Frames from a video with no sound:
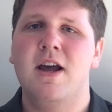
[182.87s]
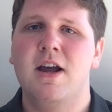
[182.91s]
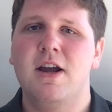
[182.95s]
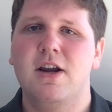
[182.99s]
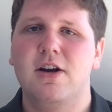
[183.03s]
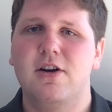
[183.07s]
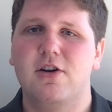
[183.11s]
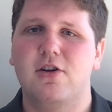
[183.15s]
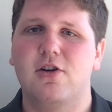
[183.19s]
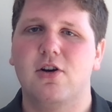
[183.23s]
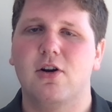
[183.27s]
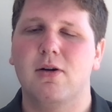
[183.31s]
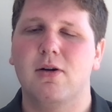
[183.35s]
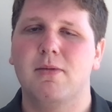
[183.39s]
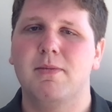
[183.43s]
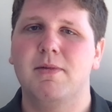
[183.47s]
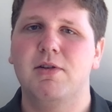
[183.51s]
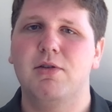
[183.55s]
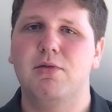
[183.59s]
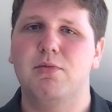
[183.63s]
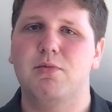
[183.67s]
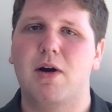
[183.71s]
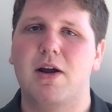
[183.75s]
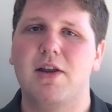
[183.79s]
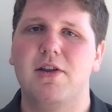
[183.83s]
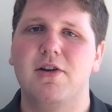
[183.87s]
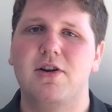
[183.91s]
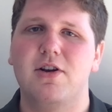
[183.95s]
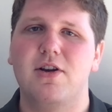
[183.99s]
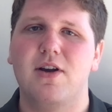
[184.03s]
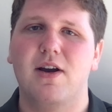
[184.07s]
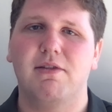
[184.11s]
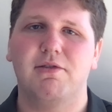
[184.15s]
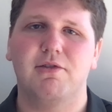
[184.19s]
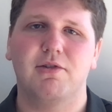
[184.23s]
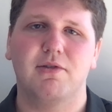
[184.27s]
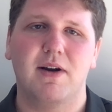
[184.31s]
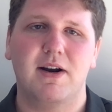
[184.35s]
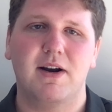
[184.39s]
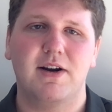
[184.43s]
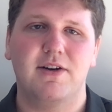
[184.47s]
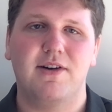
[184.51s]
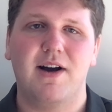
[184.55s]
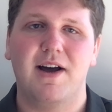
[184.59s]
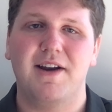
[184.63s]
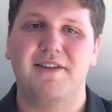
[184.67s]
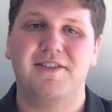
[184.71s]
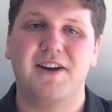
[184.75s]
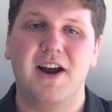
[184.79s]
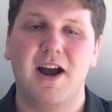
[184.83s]
determines whether you have to write a
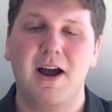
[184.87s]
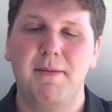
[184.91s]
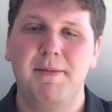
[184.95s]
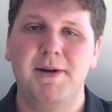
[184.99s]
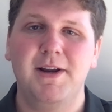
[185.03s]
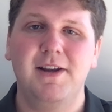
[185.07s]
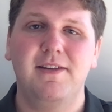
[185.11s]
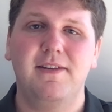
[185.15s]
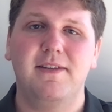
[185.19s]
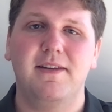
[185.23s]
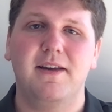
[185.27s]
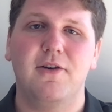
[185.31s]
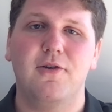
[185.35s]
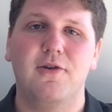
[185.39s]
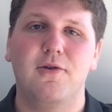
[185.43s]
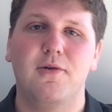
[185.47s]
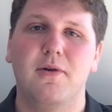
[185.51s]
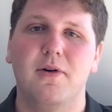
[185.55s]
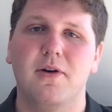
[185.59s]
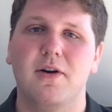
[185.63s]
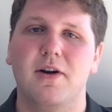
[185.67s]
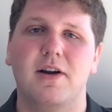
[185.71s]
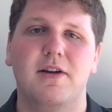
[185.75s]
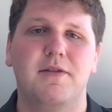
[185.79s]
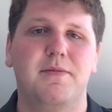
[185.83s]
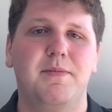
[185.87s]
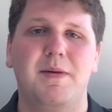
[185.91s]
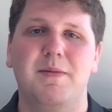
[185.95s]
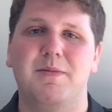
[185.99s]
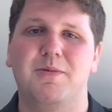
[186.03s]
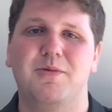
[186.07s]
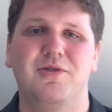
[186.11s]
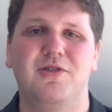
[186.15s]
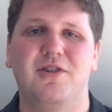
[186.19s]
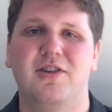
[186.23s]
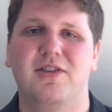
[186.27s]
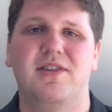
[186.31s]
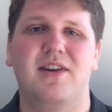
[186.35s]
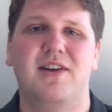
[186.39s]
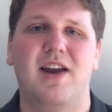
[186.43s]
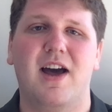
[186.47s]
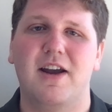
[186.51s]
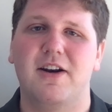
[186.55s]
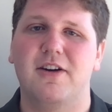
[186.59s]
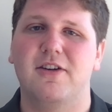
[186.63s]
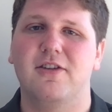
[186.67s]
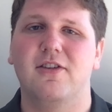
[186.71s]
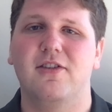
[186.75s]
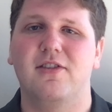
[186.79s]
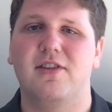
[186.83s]
lot of comments or if people will just not
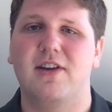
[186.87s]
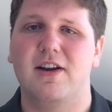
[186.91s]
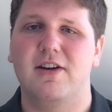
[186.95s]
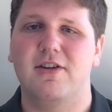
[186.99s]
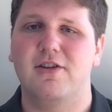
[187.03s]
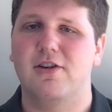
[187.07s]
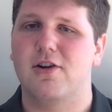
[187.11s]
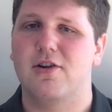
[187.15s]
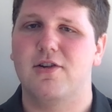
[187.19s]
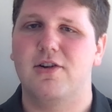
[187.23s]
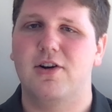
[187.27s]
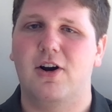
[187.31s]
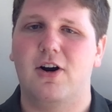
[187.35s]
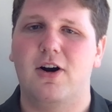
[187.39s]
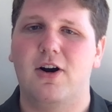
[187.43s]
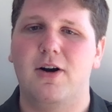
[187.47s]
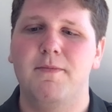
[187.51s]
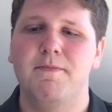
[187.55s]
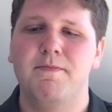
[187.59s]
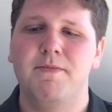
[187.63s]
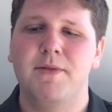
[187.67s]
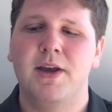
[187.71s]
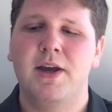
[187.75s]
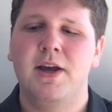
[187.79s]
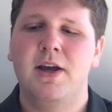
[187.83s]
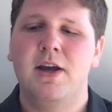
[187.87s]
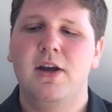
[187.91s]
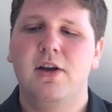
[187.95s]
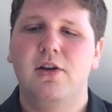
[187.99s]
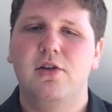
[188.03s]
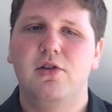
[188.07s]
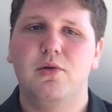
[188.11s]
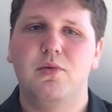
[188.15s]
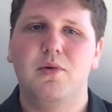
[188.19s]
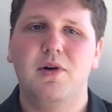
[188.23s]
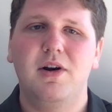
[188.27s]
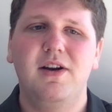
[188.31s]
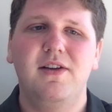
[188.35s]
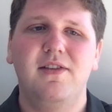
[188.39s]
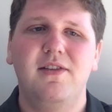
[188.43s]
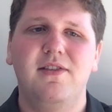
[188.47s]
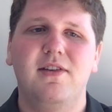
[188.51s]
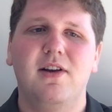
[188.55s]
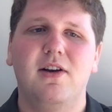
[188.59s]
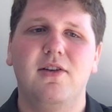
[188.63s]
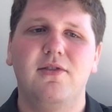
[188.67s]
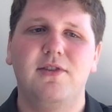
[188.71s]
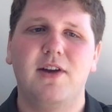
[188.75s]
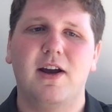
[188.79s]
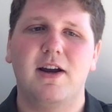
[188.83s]
understand your code at all. So what is
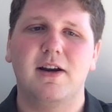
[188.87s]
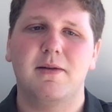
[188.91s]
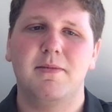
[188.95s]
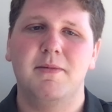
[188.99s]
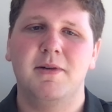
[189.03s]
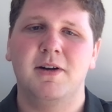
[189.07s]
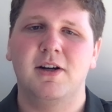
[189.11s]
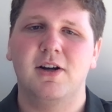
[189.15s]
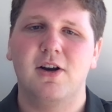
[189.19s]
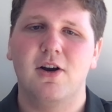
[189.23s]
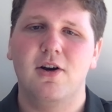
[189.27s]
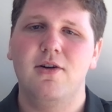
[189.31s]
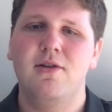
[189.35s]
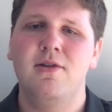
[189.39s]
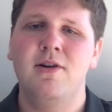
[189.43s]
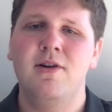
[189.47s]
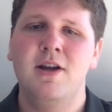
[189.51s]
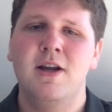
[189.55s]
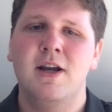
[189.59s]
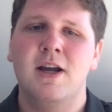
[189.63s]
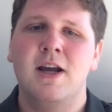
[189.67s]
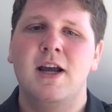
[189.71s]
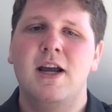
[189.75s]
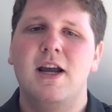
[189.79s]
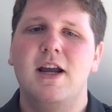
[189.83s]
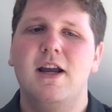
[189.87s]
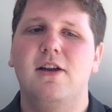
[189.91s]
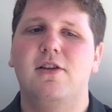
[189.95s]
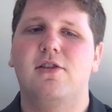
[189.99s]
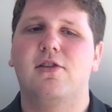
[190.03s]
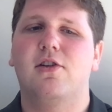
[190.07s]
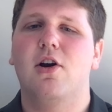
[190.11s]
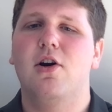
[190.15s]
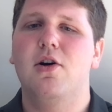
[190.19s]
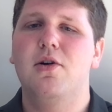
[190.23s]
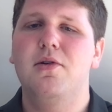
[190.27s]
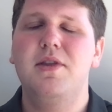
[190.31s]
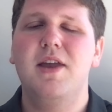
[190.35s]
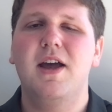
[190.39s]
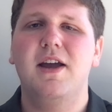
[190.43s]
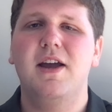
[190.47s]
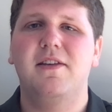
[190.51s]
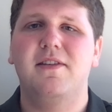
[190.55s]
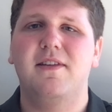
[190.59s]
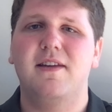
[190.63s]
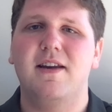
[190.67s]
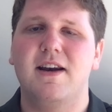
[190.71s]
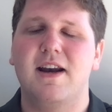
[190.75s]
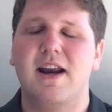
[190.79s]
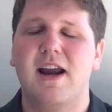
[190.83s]
self-documenting code? It's code that's
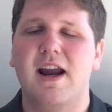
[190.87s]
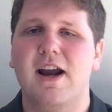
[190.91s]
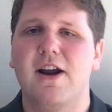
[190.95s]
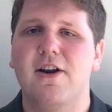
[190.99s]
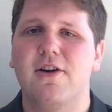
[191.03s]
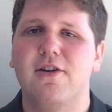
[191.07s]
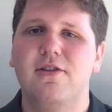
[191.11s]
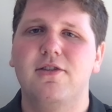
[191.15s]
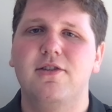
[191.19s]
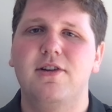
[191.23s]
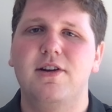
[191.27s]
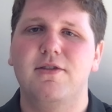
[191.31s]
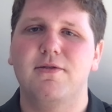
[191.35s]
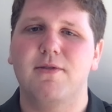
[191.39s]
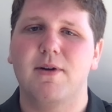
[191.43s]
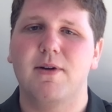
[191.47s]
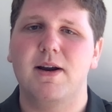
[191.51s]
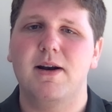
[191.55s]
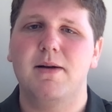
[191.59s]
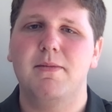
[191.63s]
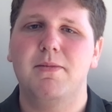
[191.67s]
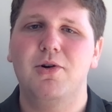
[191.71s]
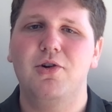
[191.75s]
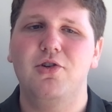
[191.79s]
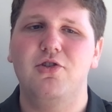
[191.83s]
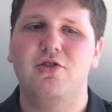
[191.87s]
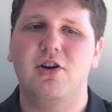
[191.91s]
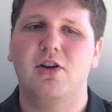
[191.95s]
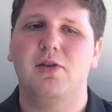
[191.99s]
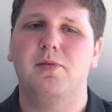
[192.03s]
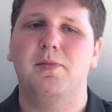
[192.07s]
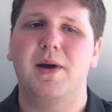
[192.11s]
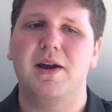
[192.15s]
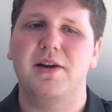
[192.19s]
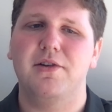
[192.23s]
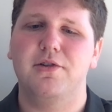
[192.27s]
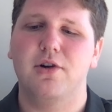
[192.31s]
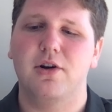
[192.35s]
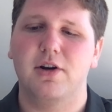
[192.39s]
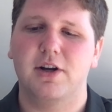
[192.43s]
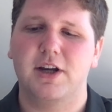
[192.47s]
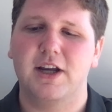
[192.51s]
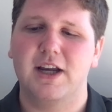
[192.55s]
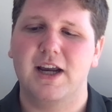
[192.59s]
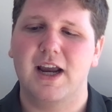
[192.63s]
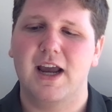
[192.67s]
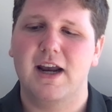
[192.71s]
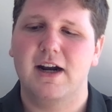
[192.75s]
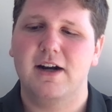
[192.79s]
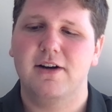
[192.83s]
inherently readable just by
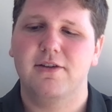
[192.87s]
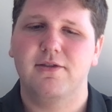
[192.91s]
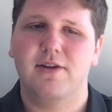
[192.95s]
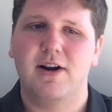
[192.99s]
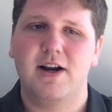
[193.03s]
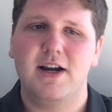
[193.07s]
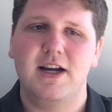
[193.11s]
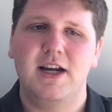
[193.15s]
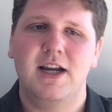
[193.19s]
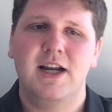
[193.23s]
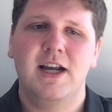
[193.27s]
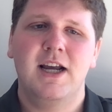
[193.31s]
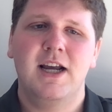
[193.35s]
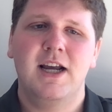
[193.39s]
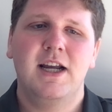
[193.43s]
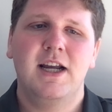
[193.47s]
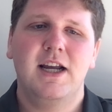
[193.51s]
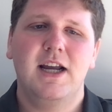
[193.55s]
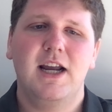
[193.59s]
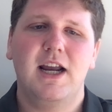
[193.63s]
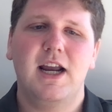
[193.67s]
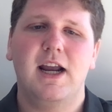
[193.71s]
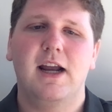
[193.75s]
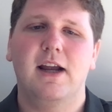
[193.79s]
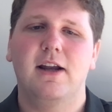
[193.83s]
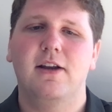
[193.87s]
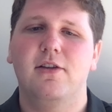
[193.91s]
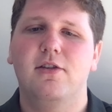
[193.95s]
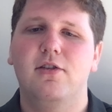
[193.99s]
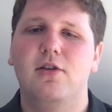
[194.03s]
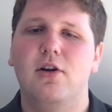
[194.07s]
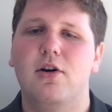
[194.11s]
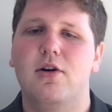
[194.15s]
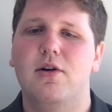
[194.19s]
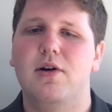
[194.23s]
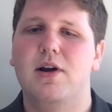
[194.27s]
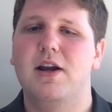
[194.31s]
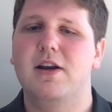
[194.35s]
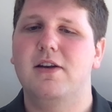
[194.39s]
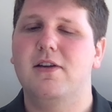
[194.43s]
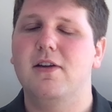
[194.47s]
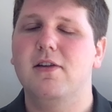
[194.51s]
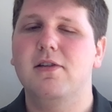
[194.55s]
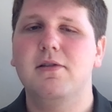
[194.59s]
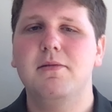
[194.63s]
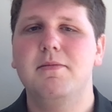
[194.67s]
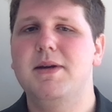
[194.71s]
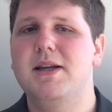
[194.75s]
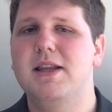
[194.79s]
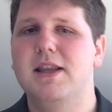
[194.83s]
looking at it, right? And so it
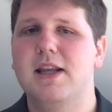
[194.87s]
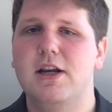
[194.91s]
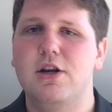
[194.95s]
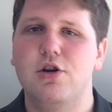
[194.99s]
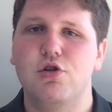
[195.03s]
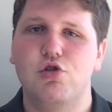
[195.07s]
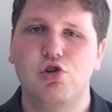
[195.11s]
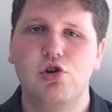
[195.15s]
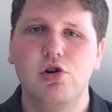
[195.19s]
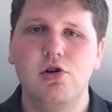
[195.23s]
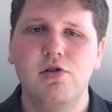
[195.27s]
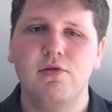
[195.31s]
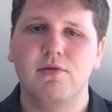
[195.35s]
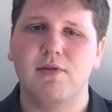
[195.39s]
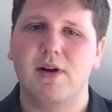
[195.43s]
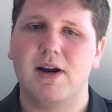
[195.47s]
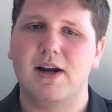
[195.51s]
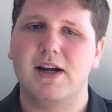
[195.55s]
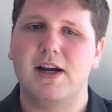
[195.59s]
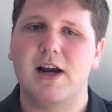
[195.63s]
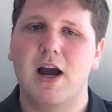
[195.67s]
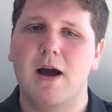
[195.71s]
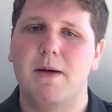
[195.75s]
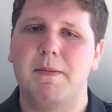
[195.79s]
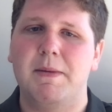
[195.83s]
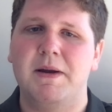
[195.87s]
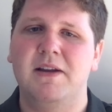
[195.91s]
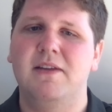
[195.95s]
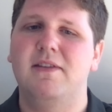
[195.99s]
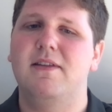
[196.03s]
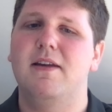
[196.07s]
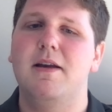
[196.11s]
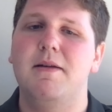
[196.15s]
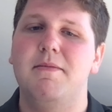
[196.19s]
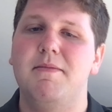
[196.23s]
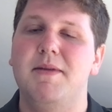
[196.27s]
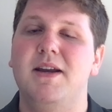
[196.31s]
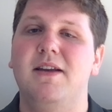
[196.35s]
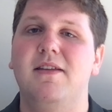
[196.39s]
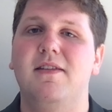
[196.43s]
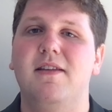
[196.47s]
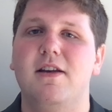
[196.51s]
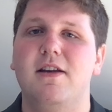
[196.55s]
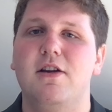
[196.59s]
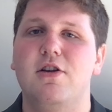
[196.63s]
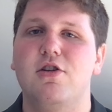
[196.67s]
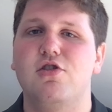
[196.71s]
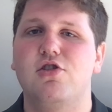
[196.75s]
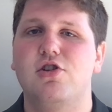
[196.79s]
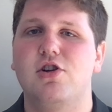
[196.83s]
doesn't mean that you shouldn't write comments. It means that
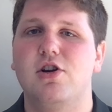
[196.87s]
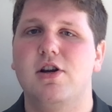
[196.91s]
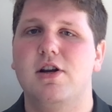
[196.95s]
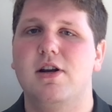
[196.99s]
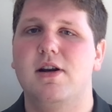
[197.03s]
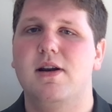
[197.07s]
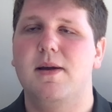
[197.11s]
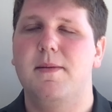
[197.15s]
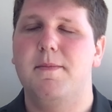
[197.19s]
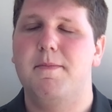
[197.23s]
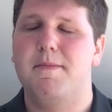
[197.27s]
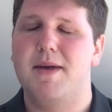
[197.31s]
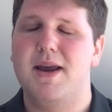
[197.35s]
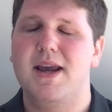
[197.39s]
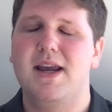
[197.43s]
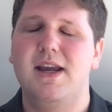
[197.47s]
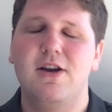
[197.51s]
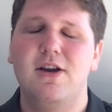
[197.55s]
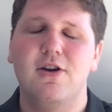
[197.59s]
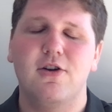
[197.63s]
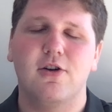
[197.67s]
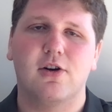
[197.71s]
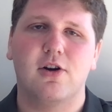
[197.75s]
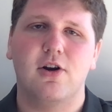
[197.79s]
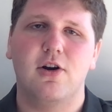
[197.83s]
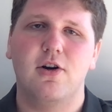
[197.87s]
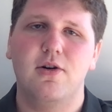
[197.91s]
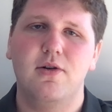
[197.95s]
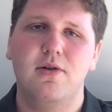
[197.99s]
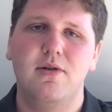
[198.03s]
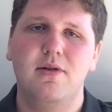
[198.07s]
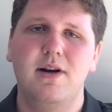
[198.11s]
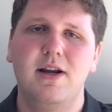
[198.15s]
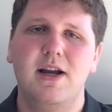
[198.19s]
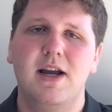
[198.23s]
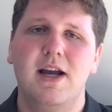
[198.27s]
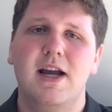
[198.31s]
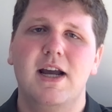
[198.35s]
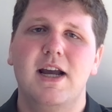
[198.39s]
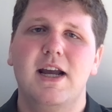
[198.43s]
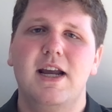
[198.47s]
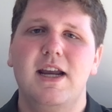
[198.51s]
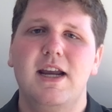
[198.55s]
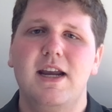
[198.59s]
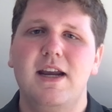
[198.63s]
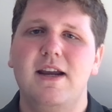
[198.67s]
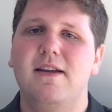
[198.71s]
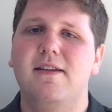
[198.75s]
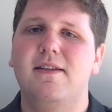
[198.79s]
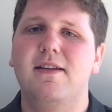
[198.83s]
you should make your code
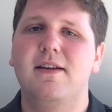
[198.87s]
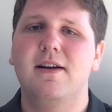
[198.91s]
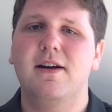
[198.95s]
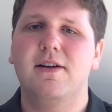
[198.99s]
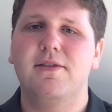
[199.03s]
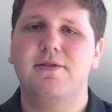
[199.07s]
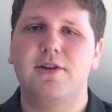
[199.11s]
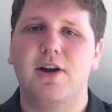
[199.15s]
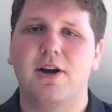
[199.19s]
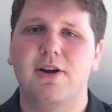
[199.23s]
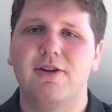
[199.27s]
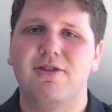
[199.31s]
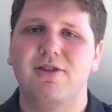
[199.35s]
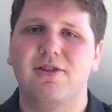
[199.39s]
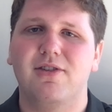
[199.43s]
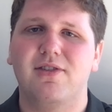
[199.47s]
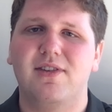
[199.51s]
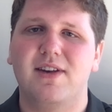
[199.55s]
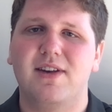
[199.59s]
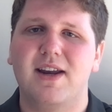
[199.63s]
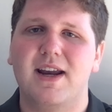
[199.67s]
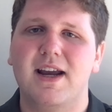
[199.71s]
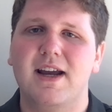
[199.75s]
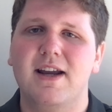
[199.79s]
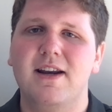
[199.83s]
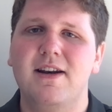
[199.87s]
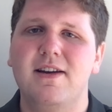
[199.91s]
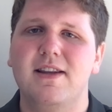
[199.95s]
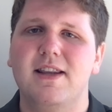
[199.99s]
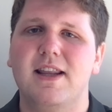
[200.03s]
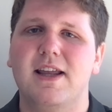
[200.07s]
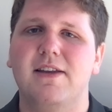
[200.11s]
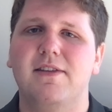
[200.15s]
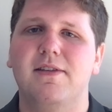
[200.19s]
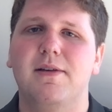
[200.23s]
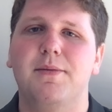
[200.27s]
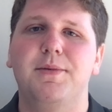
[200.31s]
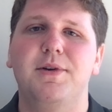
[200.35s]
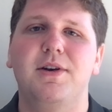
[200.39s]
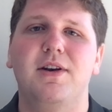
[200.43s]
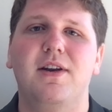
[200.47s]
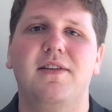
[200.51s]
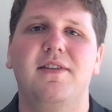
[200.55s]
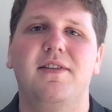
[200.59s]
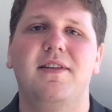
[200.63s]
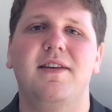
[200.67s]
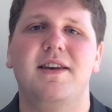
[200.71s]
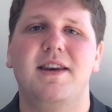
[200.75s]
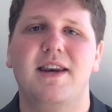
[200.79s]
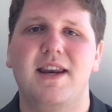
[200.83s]
easy enough to understand that someone
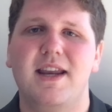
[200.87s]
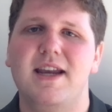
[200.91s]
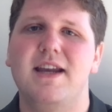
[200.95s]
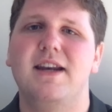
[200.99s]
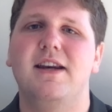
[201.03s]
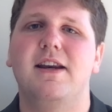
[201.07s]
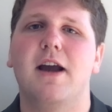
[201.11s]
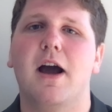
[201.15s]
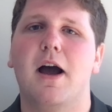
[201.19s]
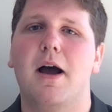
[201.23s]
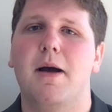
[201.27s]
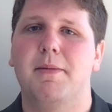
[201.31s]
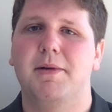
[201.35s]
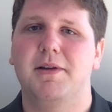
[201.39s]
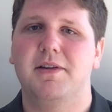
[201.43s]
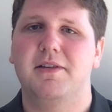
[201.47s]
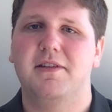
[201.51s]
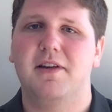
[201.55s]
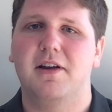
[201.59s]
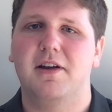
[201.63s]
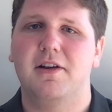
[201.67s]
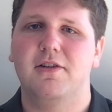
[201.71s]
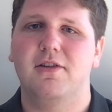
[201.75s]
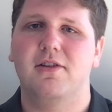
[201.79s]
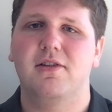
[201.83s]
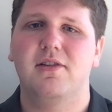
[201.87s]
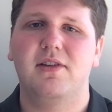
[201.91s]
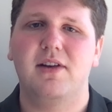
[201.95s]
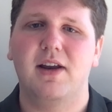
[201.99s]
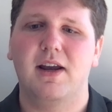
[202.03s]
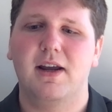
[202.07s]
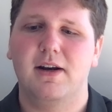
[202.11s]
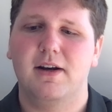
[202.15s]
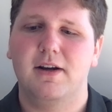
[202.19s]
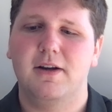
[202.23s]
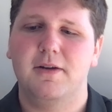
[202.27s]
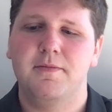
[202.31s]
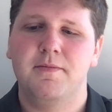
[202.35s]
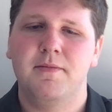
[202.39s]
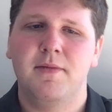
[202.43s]
doesn't need comments to understand it.